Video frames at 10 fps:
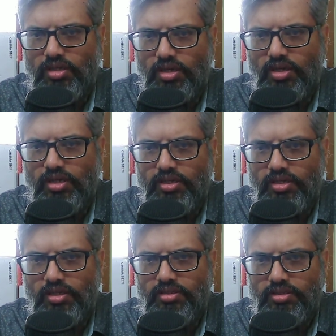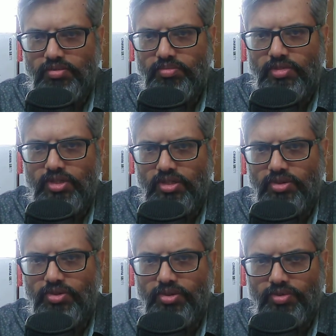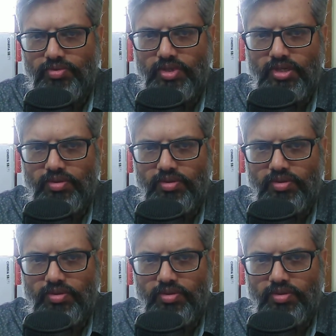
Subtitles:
related in some intuitive way.